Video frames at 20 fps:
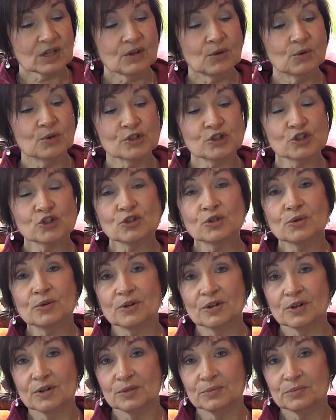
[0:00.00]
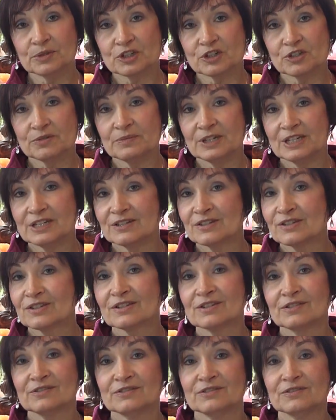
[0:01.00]
or schorl, which
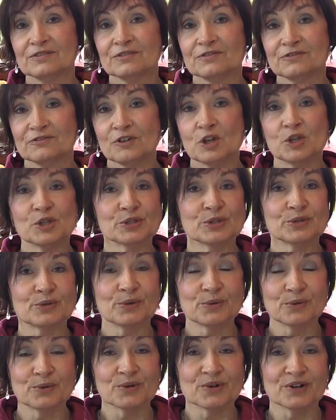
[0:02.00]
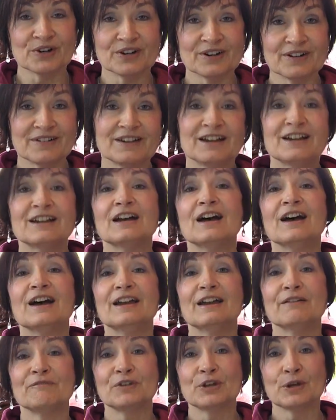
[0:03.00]
means false ore. I
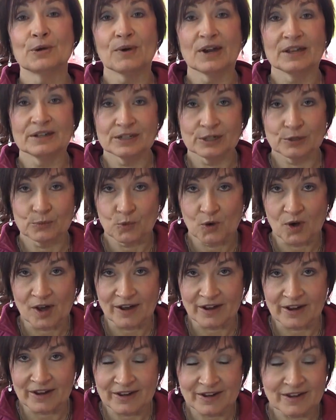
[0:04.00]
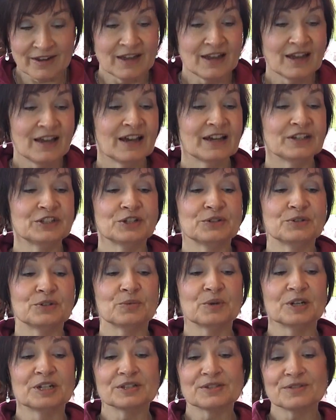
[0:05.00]
have no idea why. I don't know
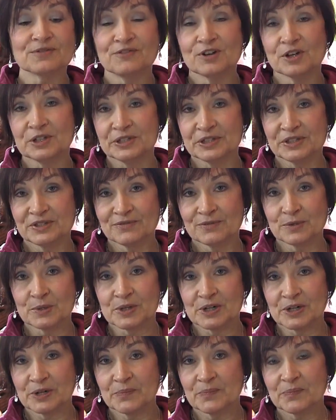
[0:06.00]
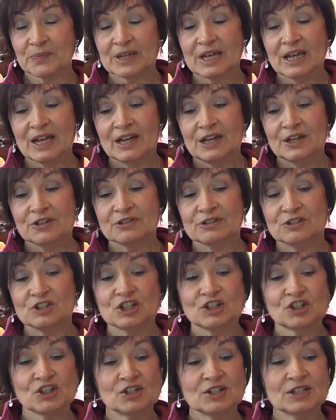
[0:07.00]
what it's false for.
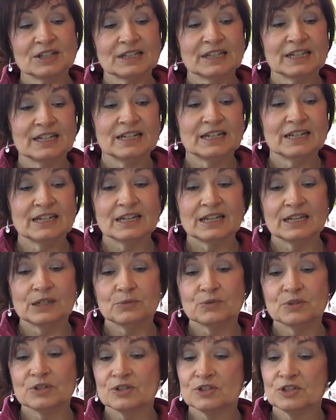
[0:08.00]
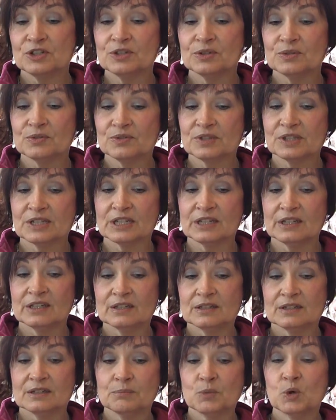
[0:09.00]
Traditionally, it was used
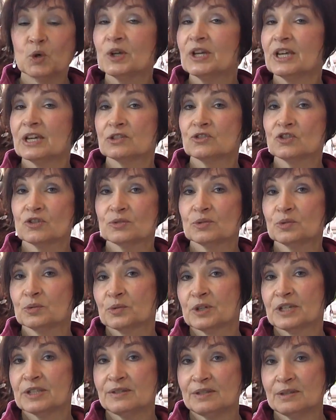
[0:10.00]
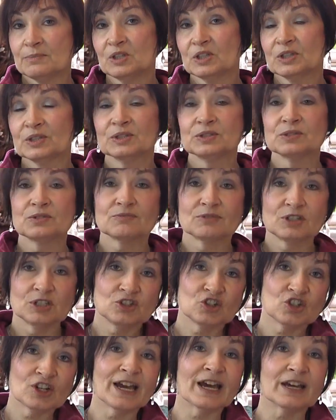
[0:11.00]
in mourning jewelry, similar to
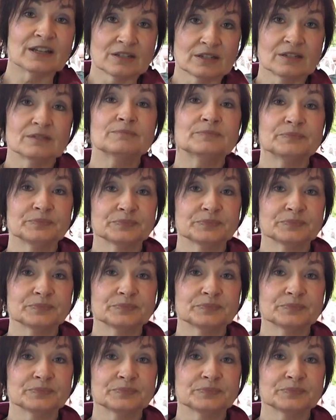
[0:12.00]
jet.